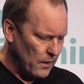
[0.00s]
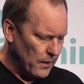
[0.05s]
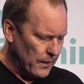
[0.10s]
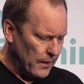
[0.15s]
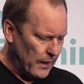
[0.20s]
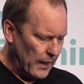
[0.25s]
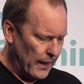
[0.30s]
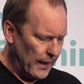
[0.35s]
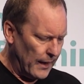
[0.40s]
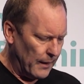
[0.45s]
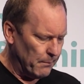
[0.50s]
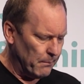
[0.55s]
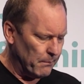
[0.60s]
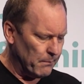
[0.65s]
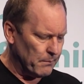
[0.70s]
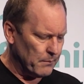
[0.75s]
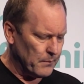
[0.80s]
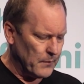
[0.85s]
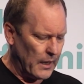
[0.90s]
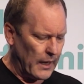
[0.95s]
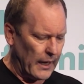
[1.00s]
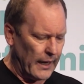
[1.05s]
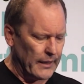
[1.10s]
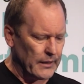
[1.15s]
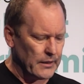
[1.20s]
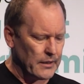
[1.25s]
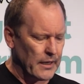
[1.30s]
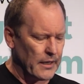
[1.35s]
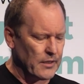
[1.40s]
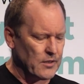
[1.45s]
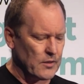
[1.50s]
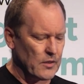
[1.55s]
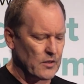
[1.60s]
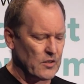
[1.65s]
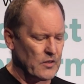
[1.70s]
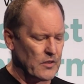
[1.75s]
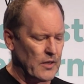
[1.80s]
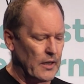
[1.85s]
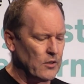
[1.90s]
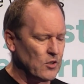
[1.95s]
And it's
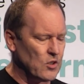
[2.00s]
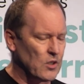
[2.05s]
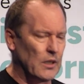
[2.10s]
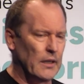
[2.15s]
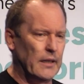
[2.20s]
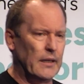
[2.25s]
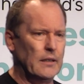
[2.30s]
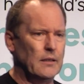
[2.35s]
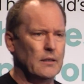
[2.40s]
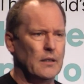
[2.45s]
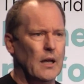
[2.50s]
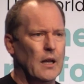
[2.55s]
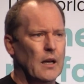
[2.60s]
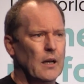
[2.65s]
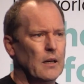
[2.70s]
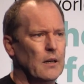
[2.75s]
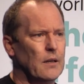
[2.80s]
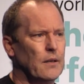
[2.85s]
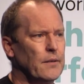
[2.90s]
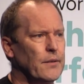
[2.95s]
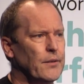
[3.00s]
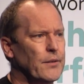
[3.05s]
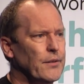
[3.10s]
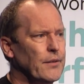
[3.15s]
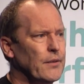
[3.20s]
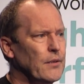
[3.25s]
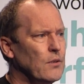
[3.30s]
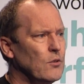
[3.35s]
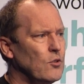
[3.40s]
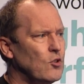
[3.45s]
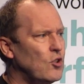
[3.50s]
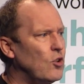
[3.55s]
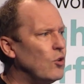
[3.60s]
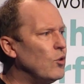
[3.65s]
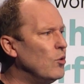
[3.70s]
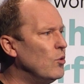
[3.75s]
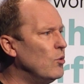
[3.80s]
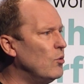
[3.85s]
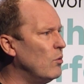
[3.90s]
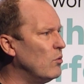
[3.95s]
essentially
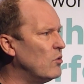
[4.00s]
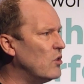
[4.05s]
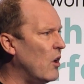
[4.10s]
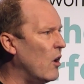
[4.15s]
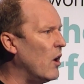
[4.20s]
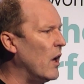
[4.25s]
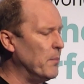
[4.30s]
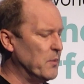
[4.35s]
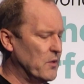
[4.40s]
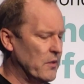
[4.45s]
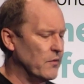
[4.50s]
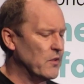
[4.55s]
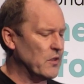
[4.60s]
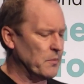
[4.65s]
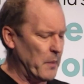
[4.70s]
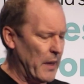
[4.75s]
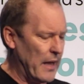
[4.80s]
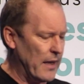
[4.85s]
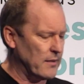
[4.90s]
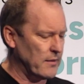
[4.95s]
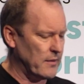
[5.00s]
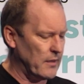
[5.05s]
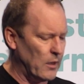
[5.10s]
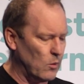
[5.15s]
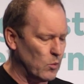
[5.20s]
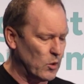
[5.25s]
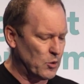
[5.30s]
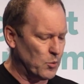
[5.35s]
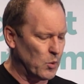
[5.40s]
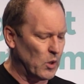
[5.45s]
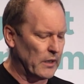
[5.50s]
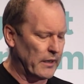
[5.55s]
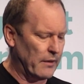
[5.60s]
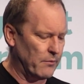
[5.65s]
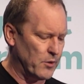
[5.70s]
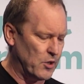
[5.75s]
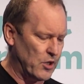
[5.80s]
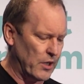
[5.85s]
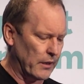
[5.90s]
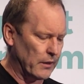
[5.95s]
two types of sparsity which we're
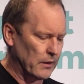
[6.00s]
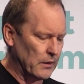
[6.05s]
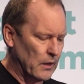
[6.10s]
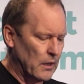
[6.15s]
leveraging.